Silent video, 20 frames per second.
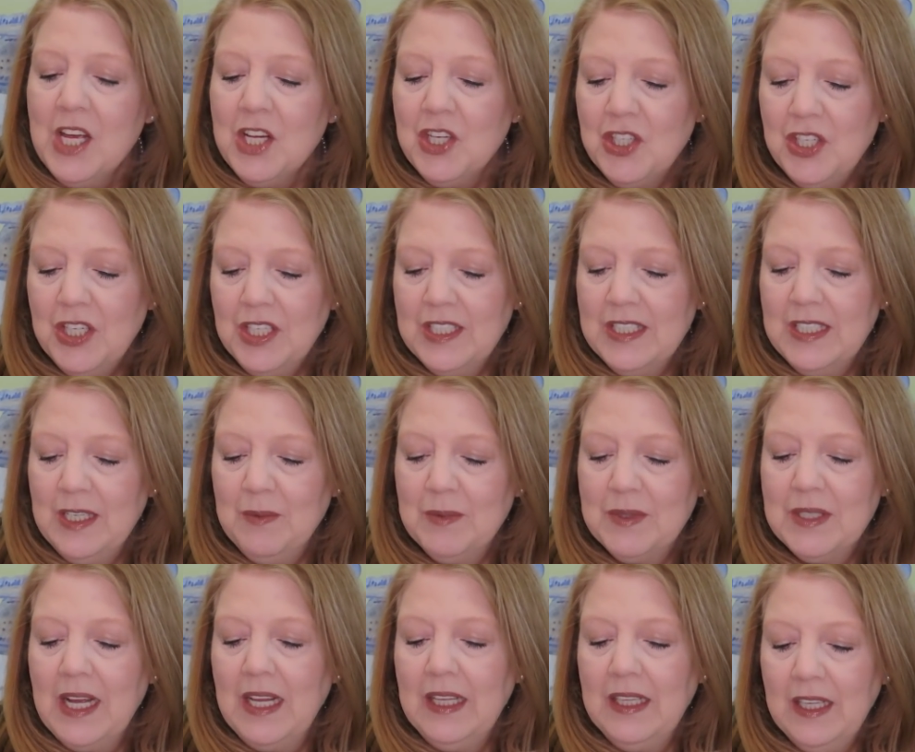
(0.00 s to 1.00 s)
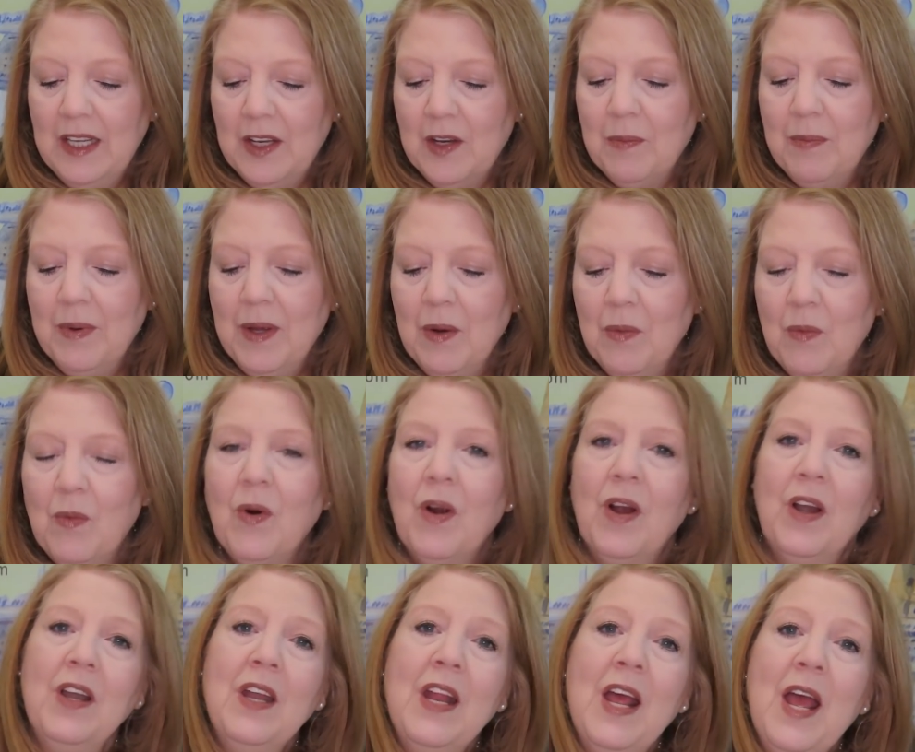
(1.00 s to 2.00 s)
She seems a little bit
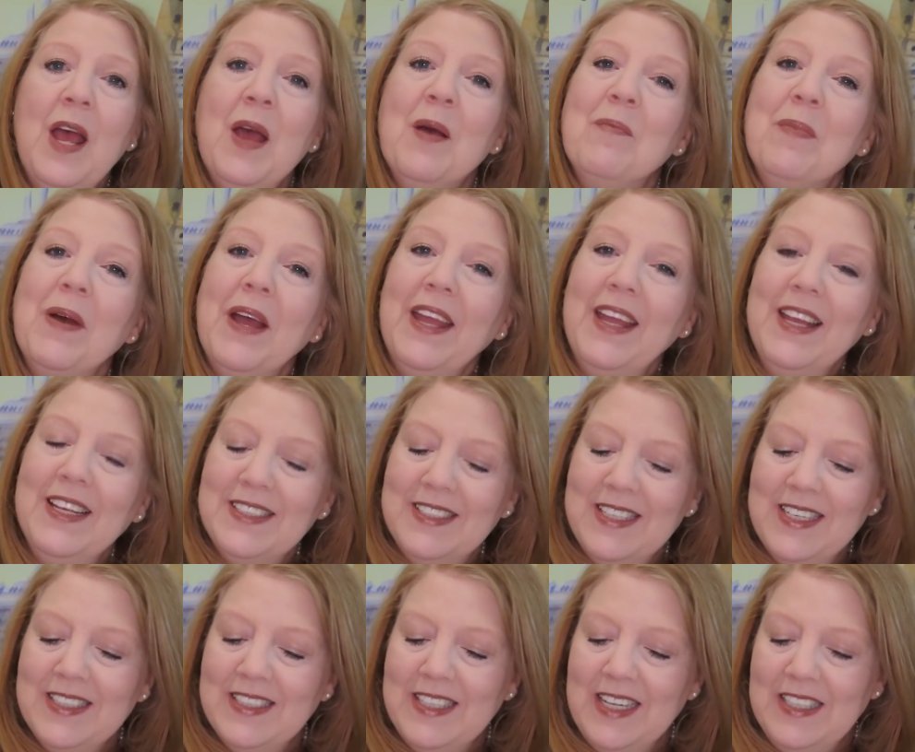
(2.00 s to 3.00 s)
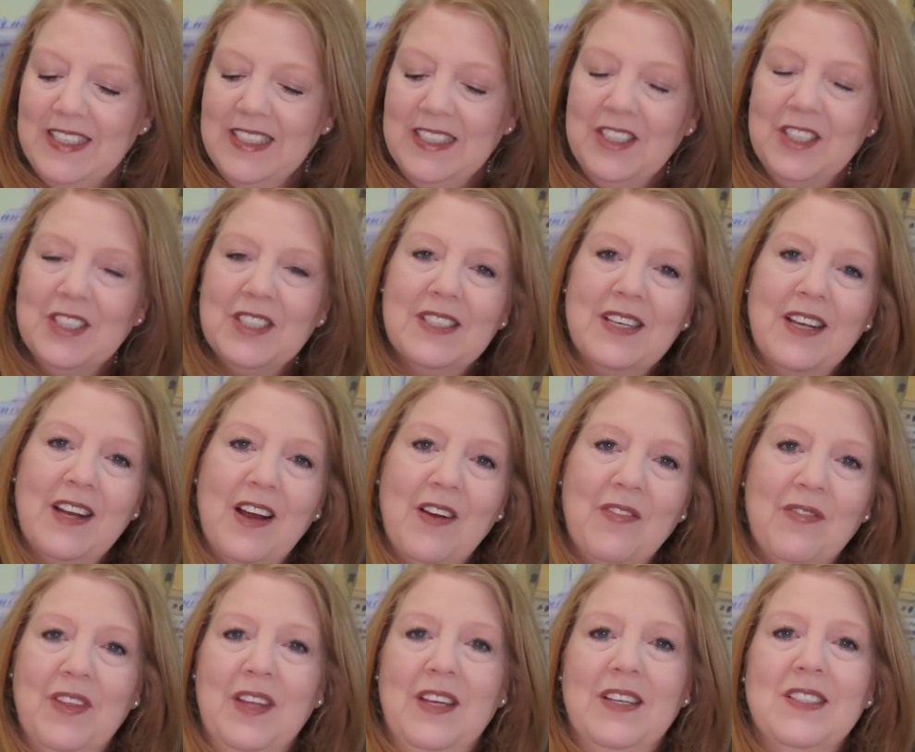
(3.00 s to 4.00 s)
worn, but he says they did just get
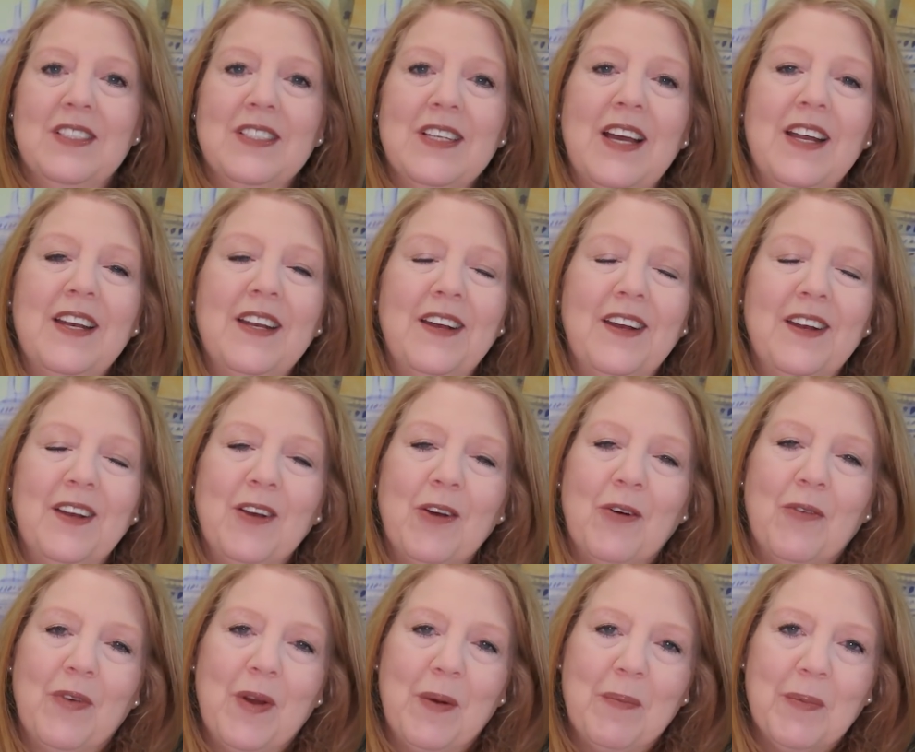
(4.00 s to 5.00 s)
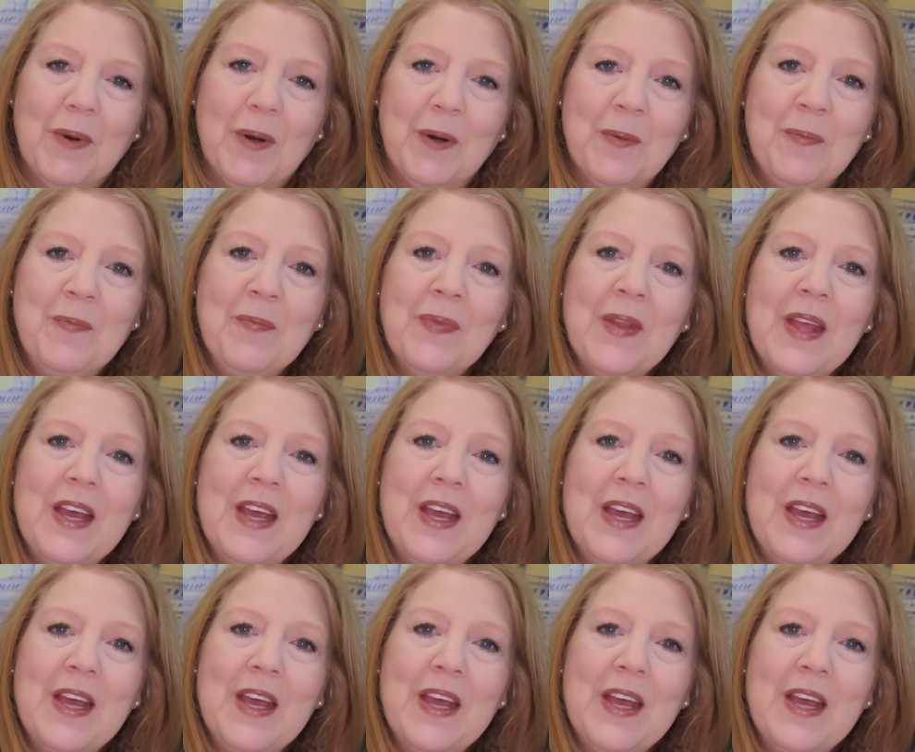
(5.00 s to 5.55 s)
off the Enchanted in November.